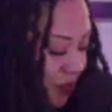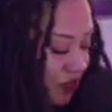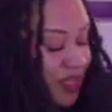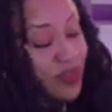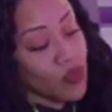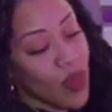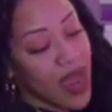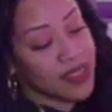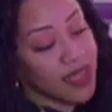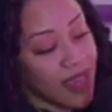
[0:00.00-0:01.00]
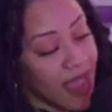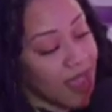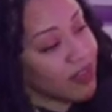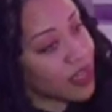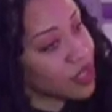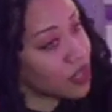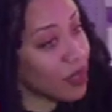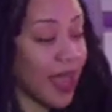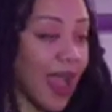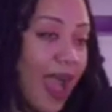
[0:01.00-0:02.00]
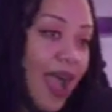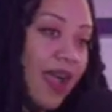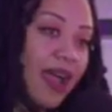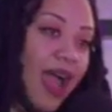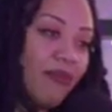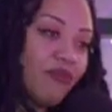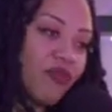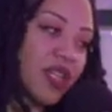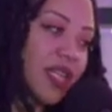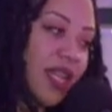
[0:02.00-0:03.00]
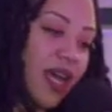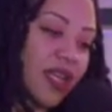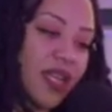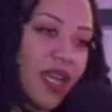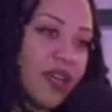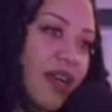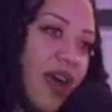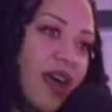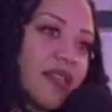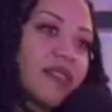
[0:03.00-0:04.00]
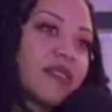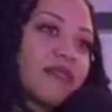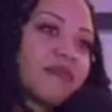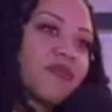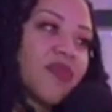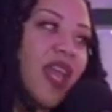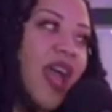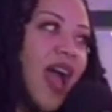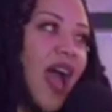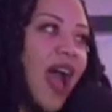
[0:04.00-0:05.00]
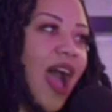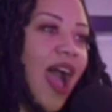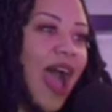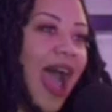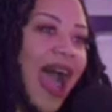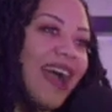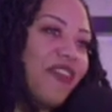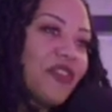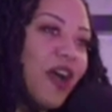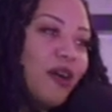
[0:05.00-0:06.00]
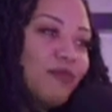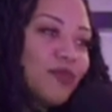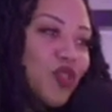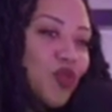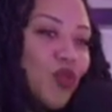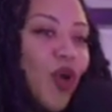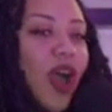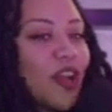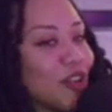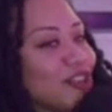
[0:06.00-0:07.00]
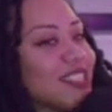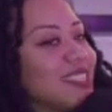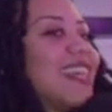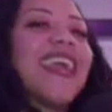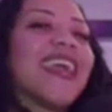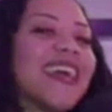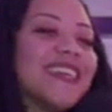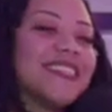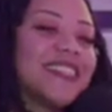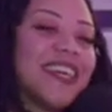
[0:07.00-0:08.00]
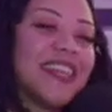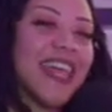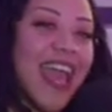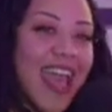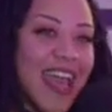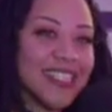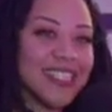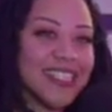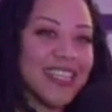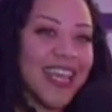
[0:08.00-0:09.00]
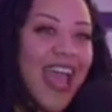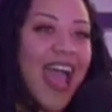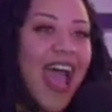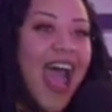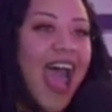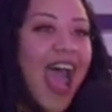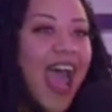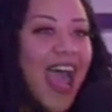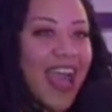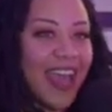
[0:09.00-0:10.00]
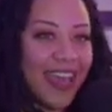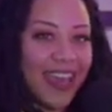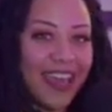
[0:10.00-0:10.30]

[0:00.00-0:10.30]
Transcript: This is why I said I have an issue. Like I'm really not a dater, guys. I've come to understand that I